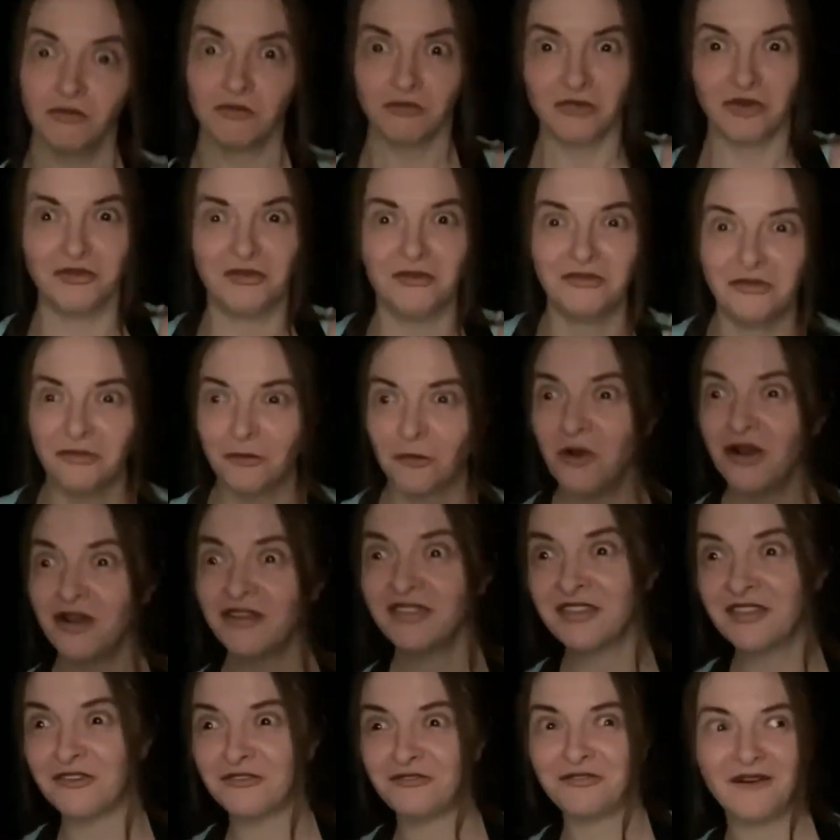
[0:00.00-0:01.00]

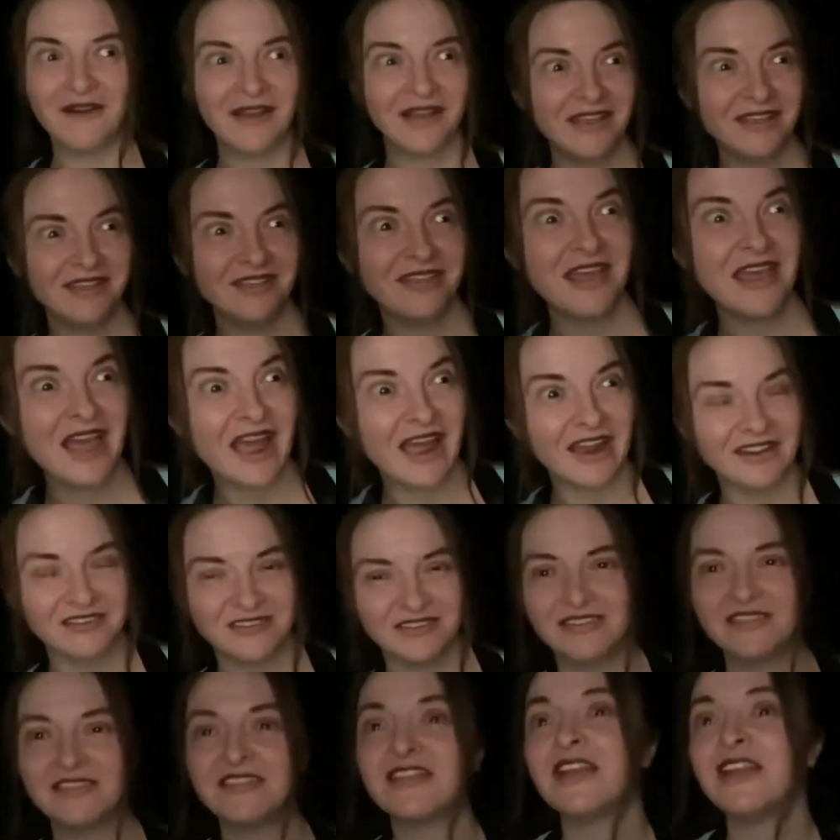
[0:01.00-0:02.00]
What the fuck is
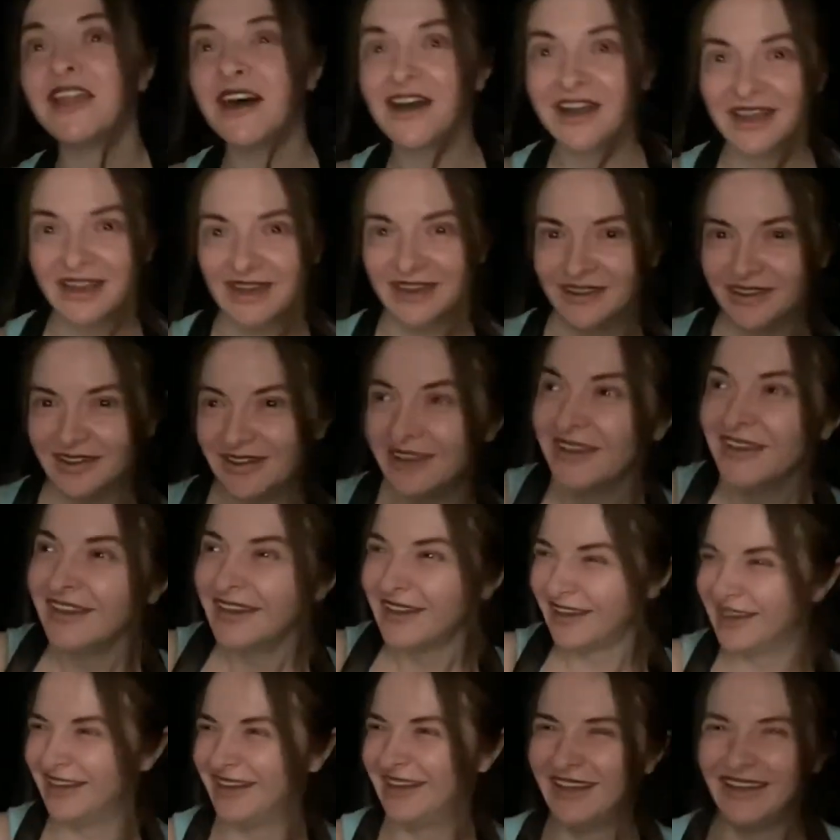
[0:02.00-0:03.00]
that? It's a lion.
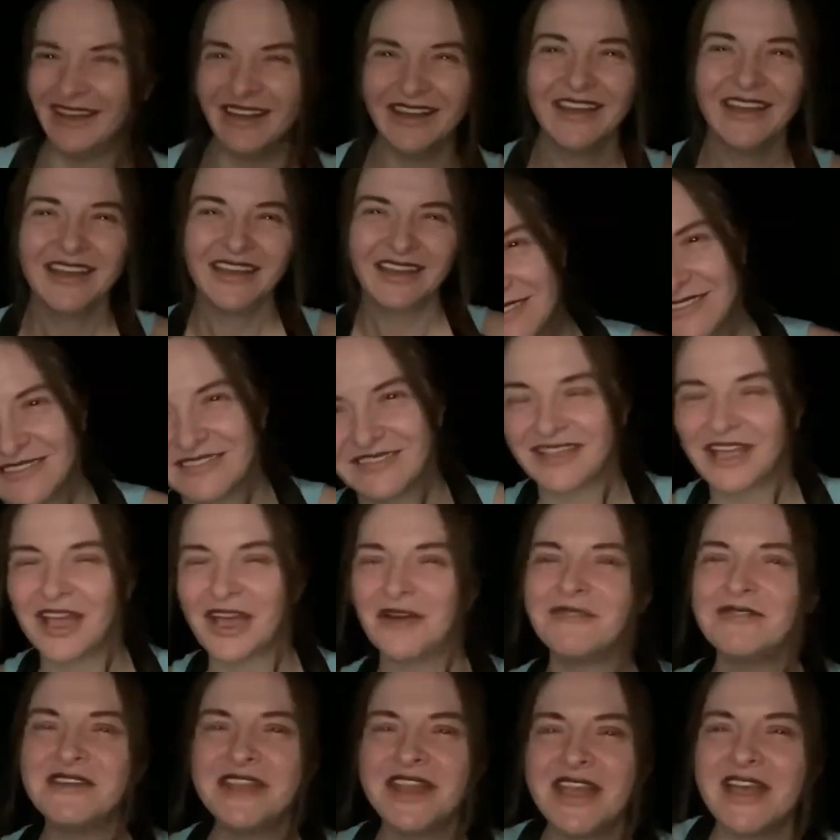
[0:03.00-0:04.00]
It's
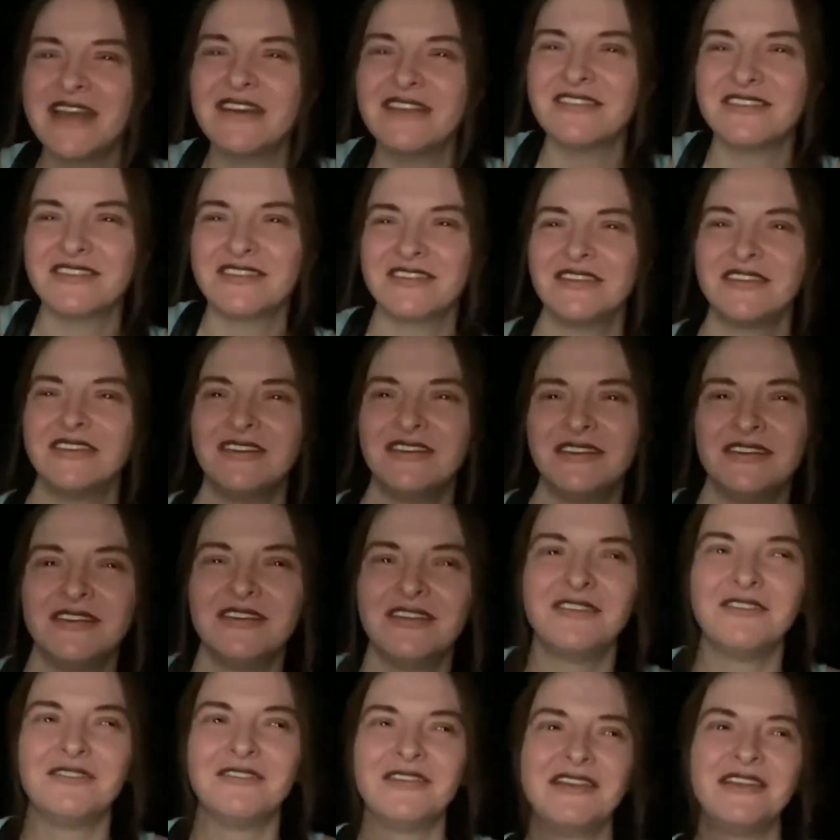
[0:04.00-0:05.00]
coming out
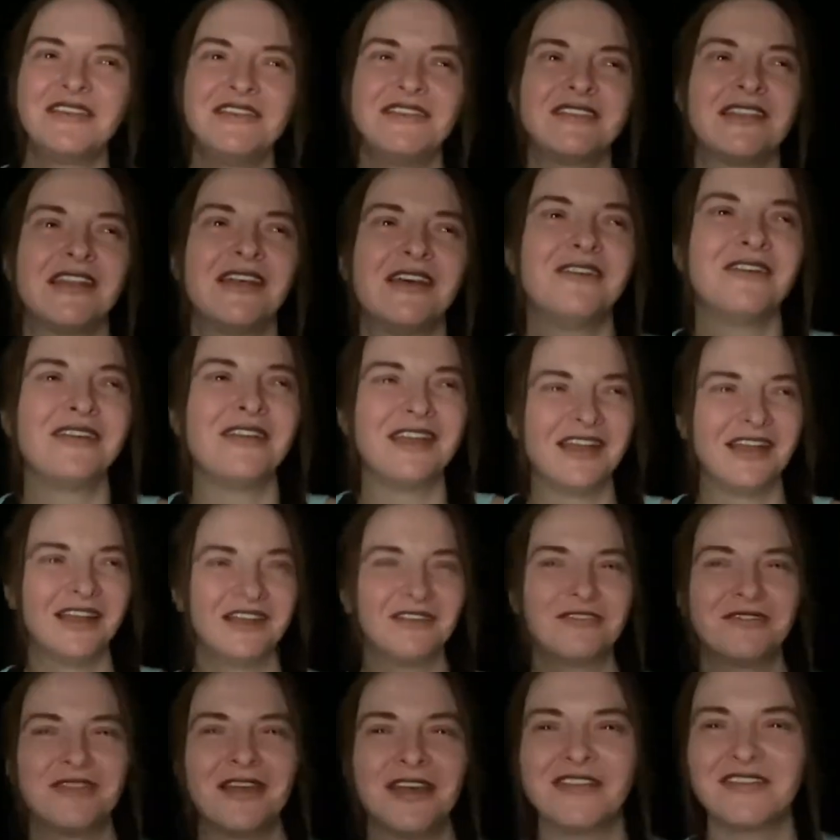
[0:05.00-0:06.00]
really slowly. I
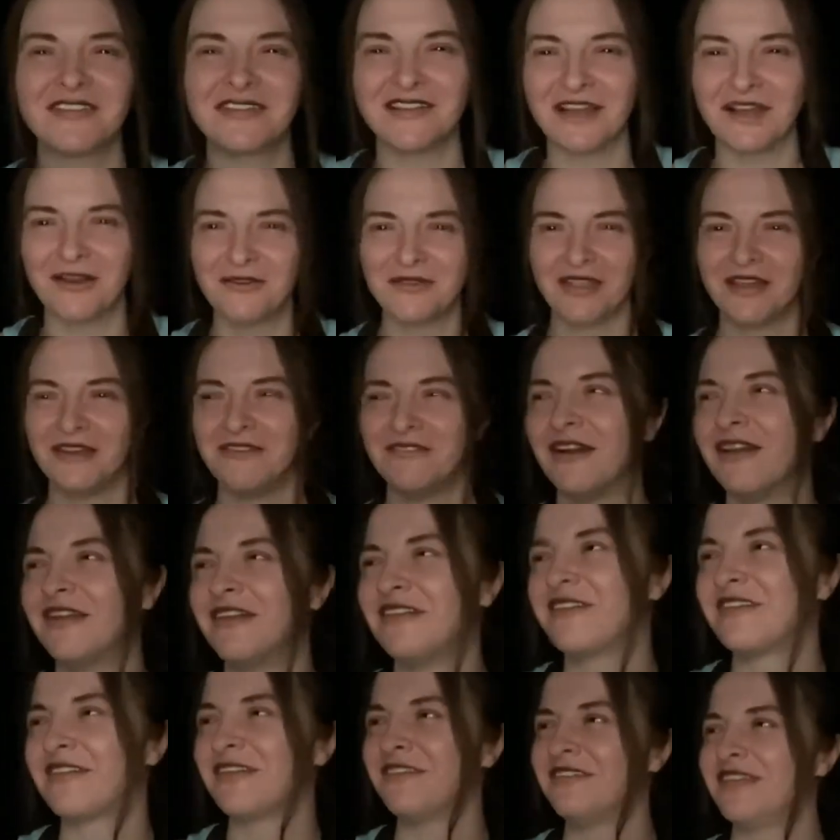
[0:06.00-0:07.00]
love how slow they run.
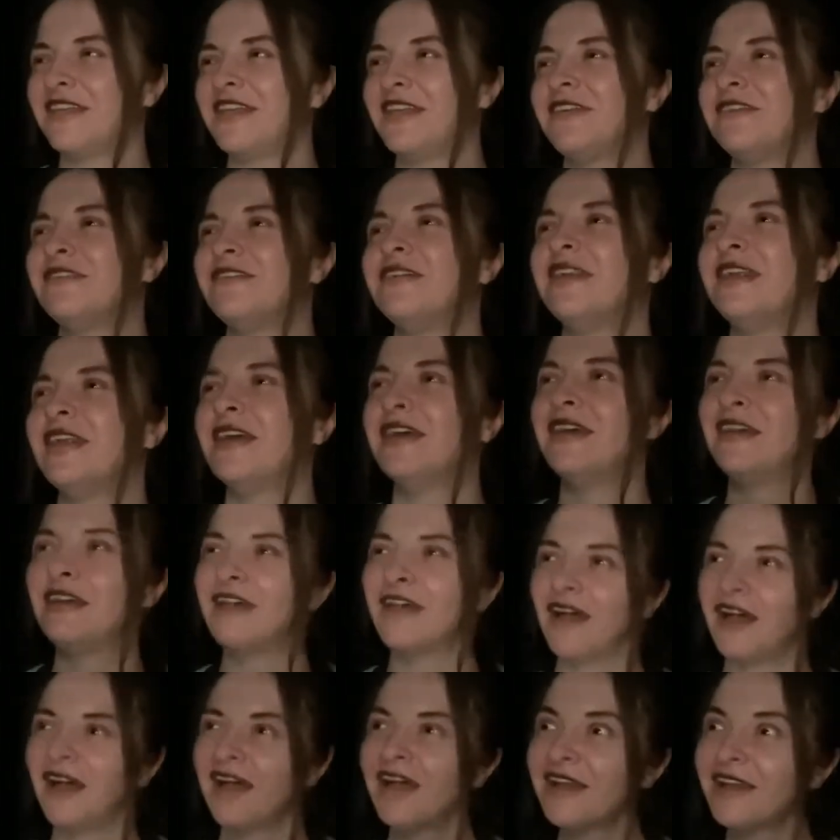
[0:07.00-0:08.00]
It's so cute, isn't it?
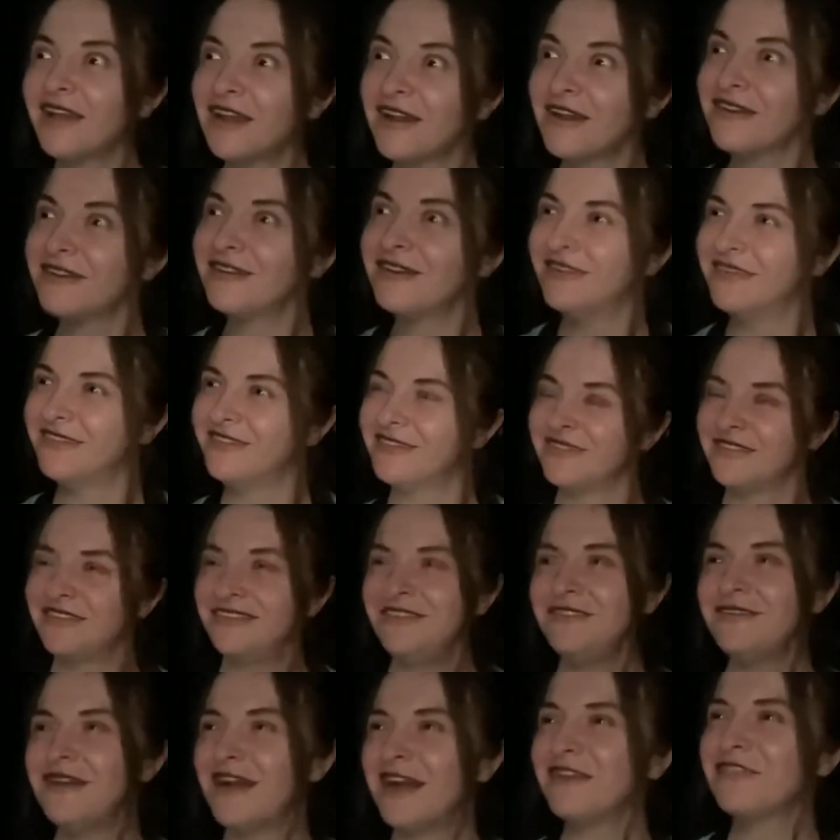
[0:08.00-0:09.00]
Hello,
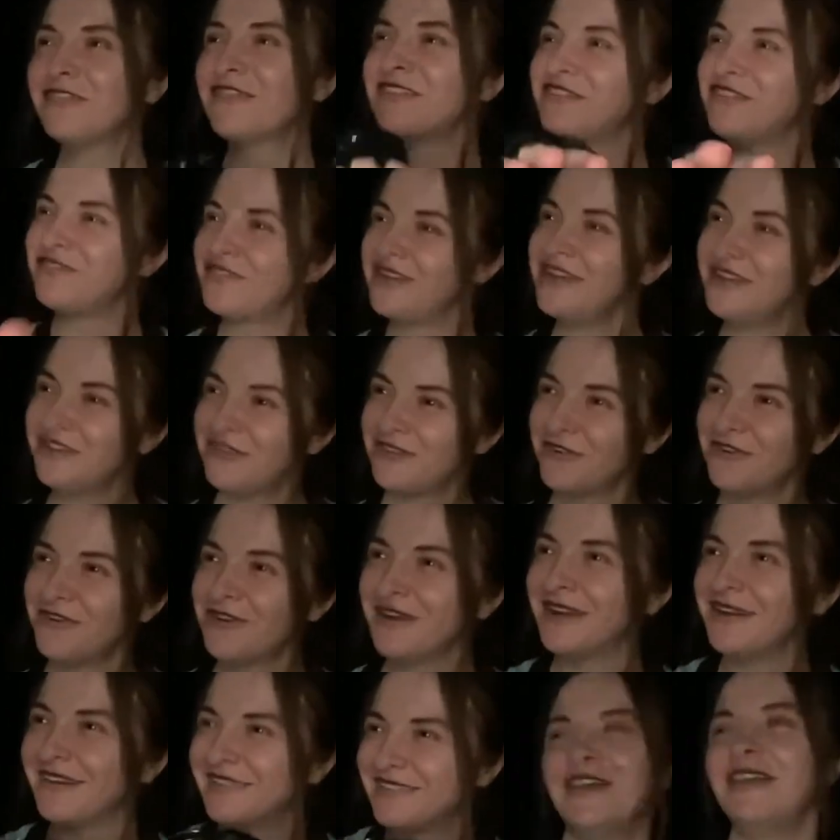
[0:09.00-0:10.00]
do you have a treat for
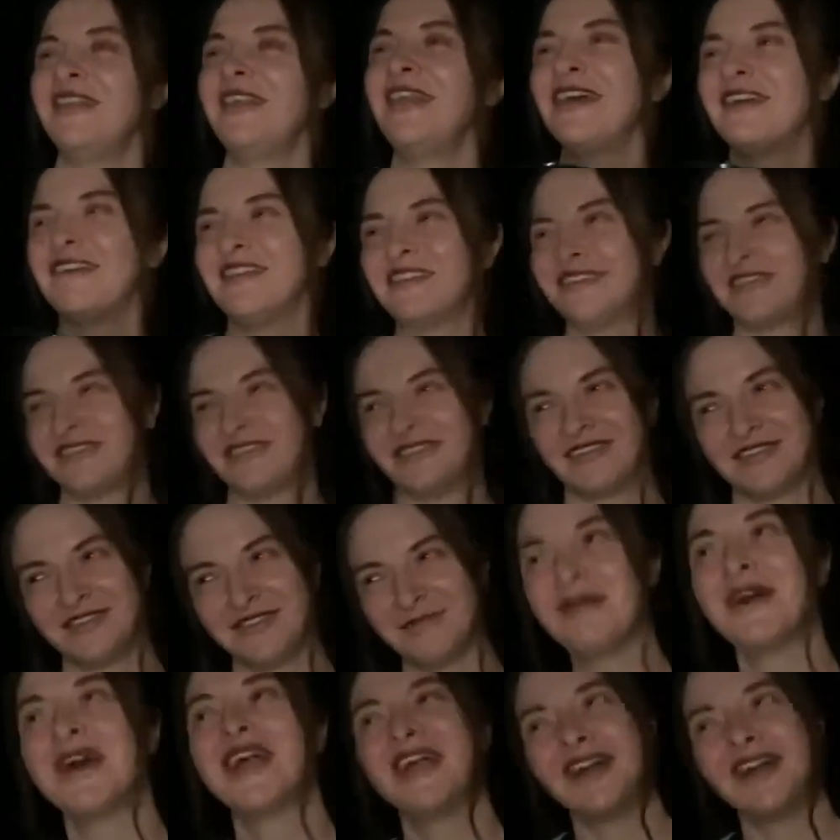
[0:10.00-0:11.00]
us? Yes, my